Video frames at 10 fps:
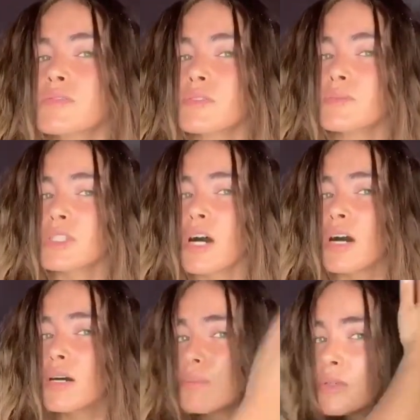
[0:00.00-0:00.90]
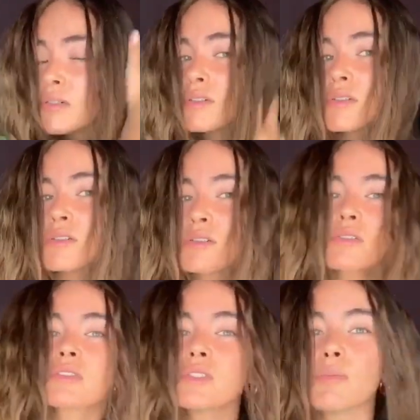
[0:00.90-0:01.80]
from top
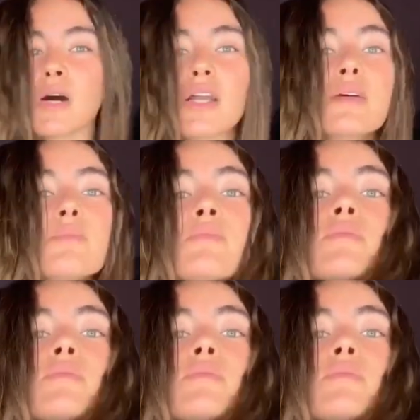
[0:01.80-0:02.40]
to bottom.